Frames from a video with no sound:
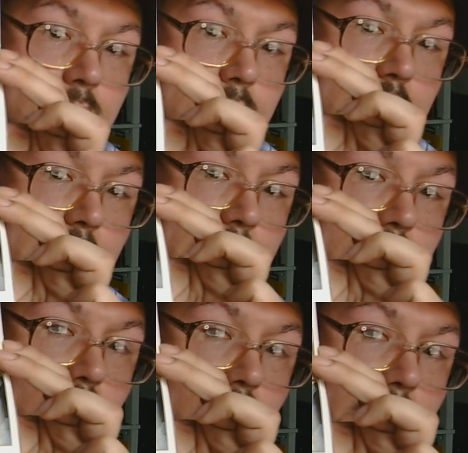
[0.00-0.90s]
so that's
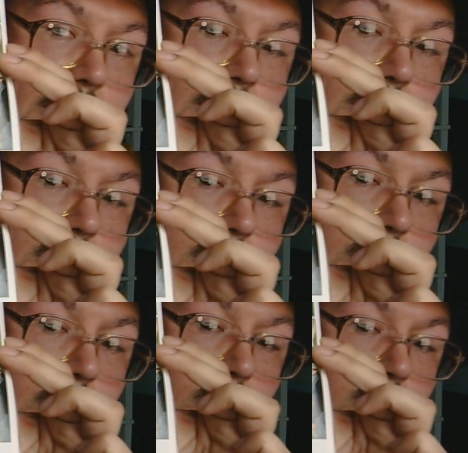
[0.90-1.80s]
cool. It gets
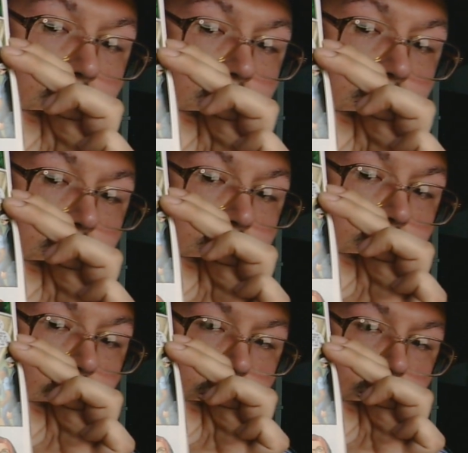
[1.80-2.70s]

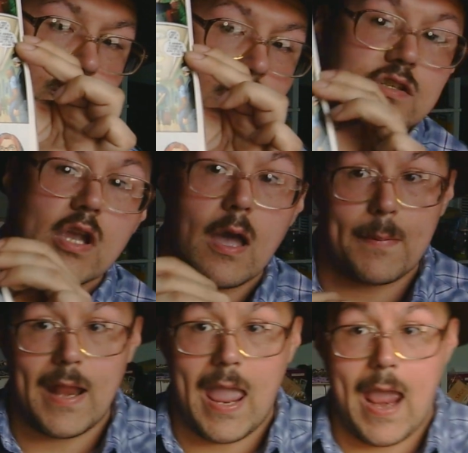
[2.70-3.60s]
Doctor Strange up
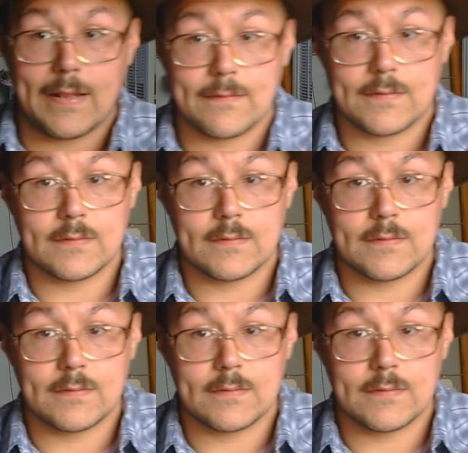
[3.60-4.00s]
and at it,